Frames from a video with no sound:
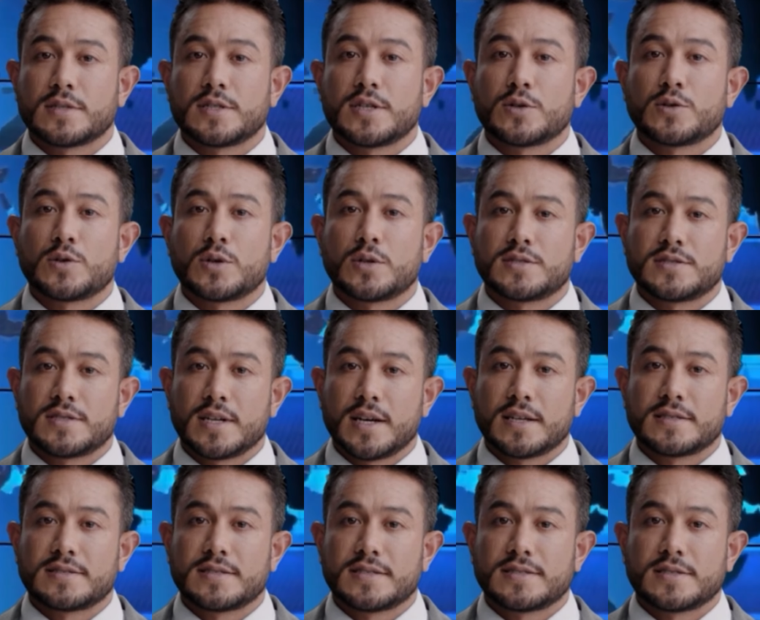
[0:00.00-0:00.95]
A college
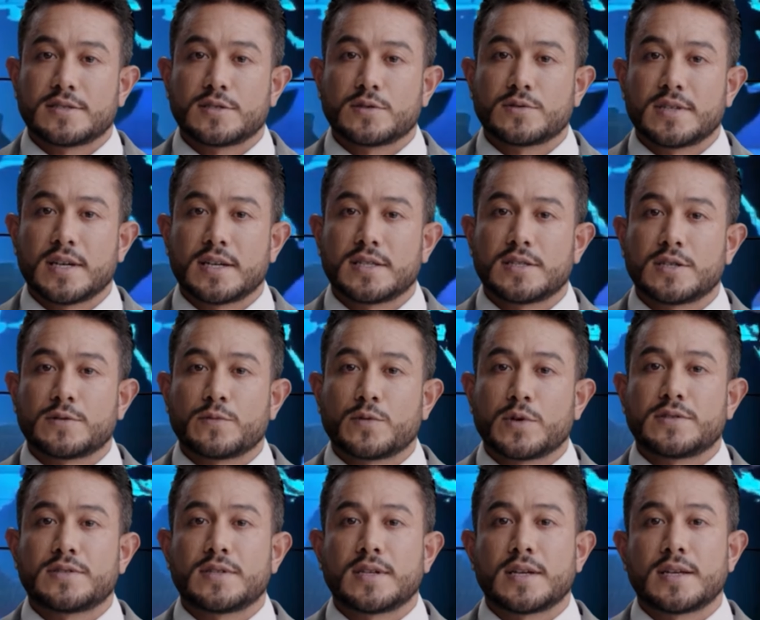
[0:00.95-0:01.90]
NSS newsletter
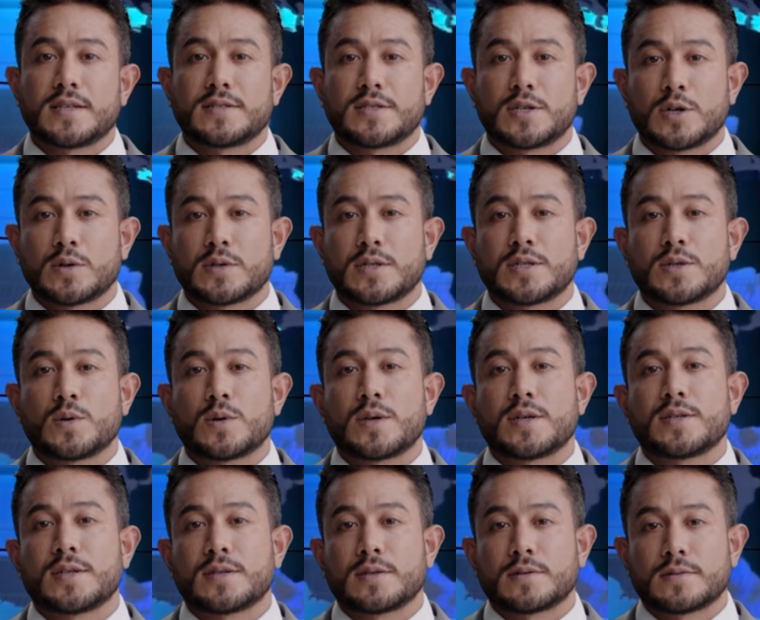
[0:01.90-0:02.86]
was released on the
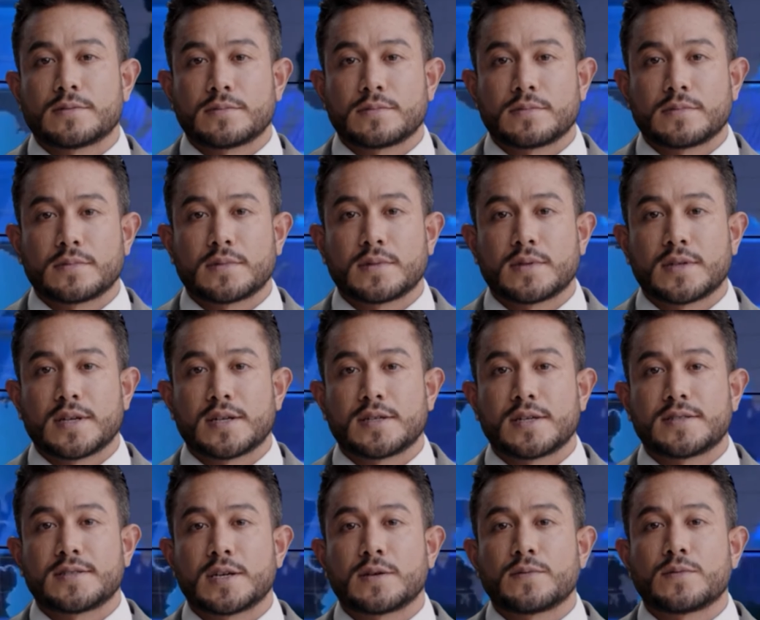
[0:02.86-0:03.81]
occasion. It
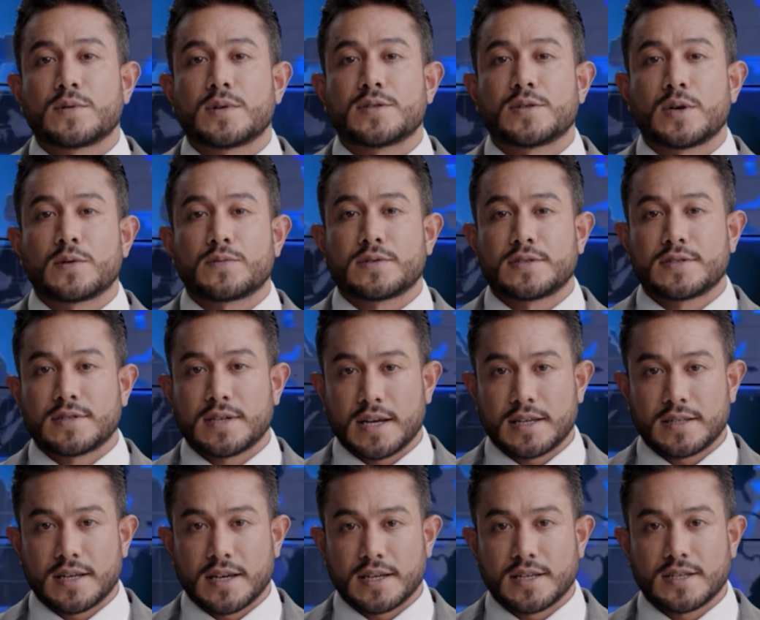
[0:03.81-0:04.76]
is a
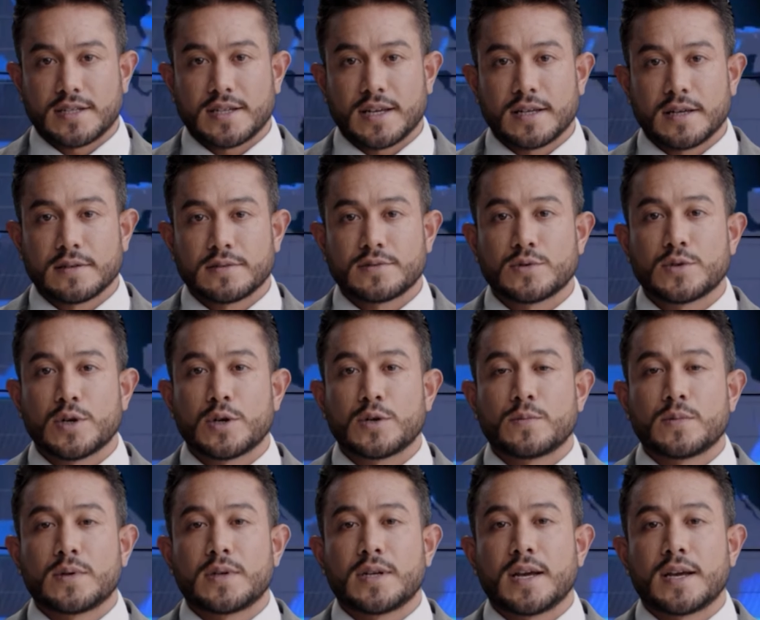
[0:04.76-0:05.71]
first-of-its-kind initiative to
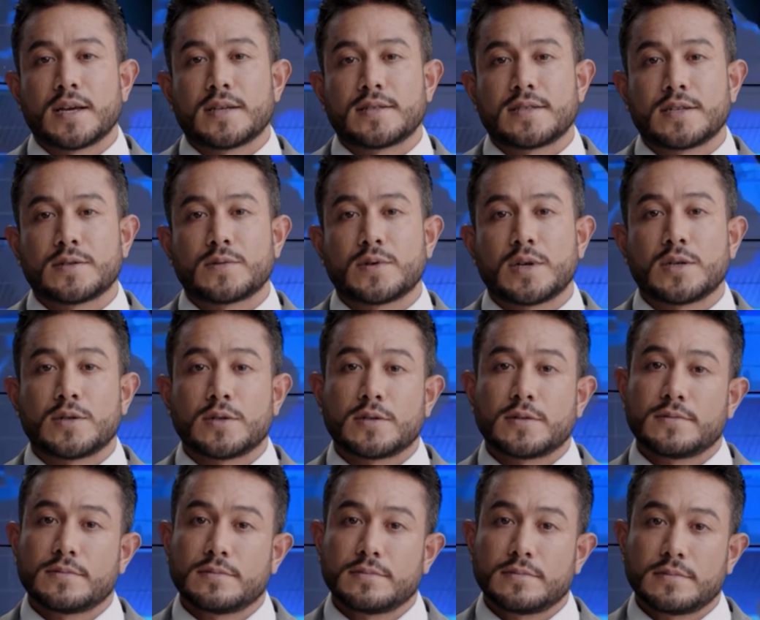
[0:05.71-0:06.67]
document NSS work.
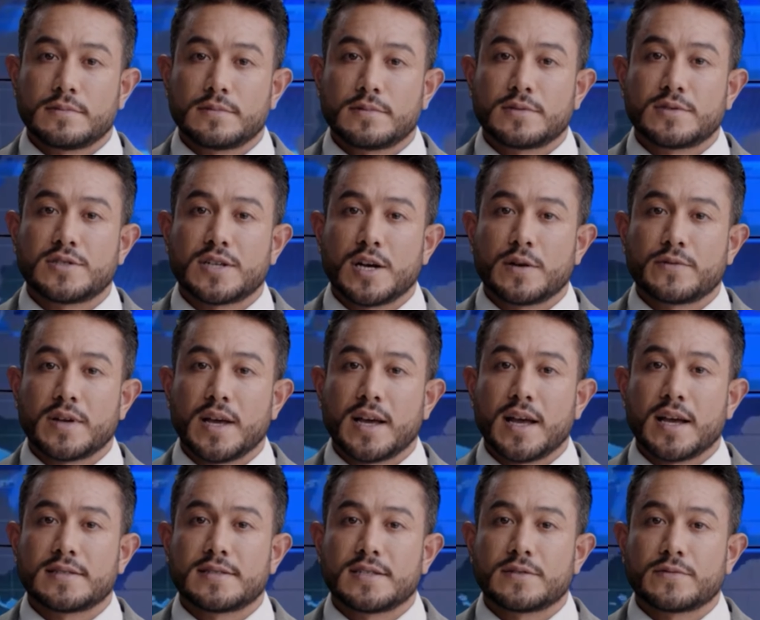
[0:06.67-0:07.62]
Chawla
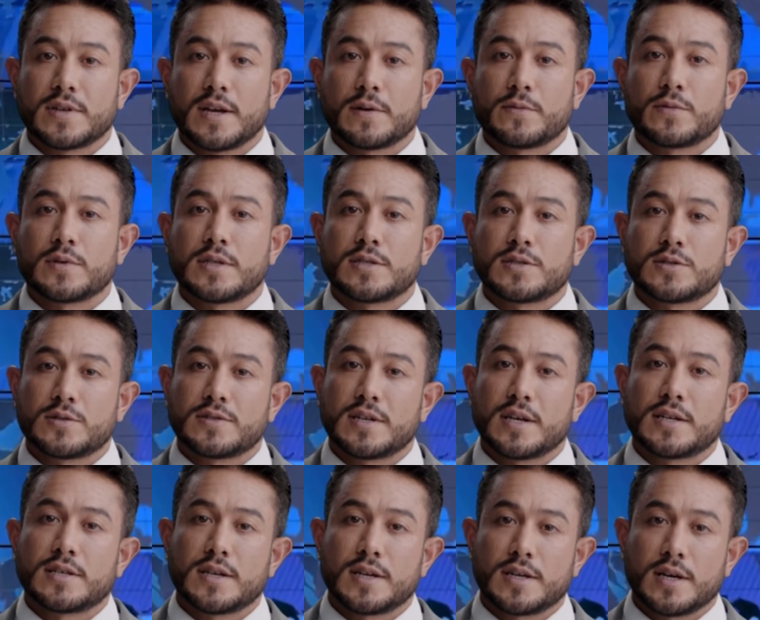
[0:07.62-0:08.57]
has developed the
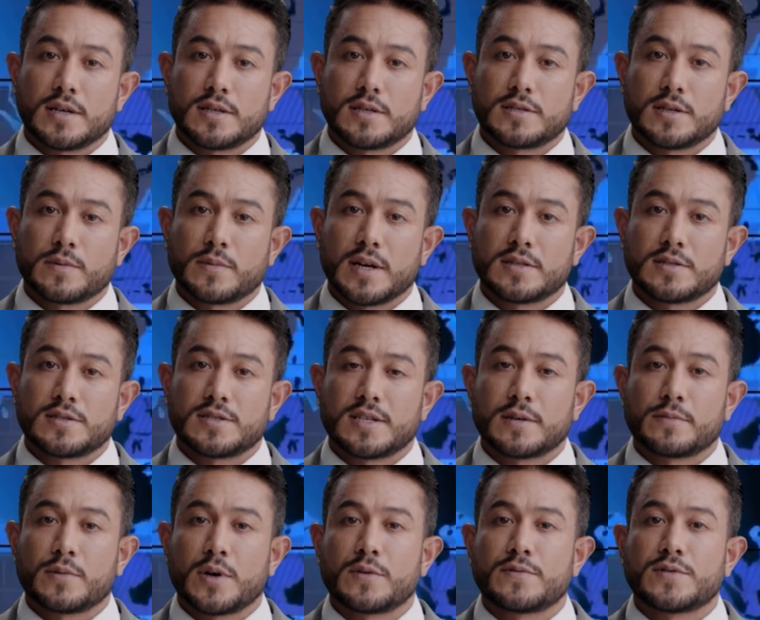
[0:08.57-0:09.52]
newsletter under the
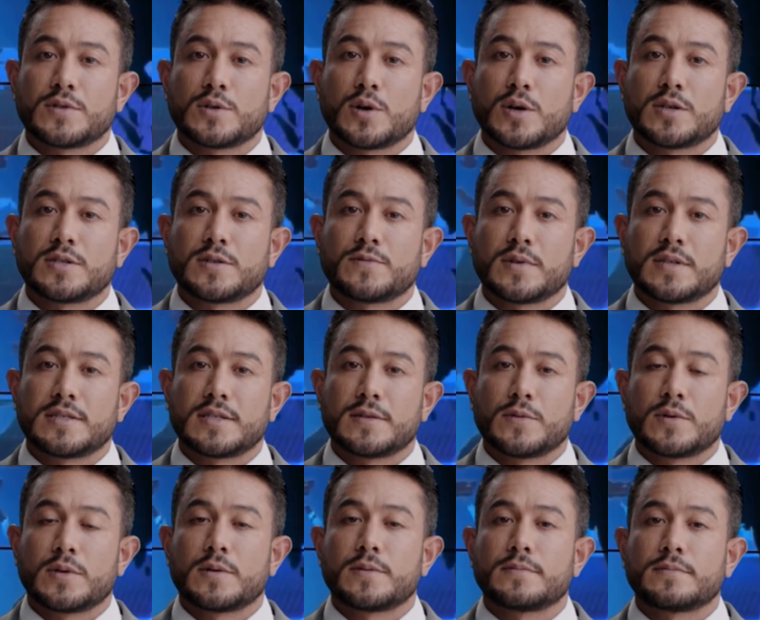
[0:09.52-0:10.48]
patronship of the college
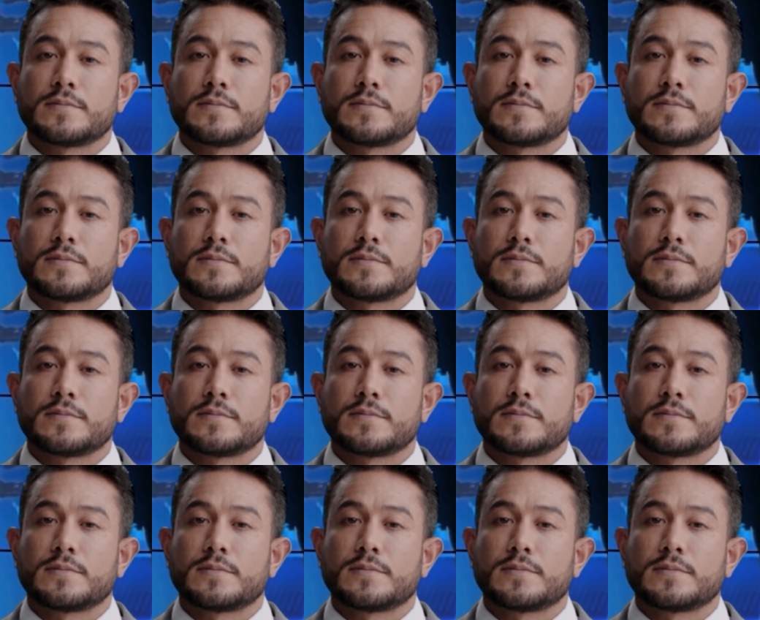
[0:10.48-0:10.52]
principal.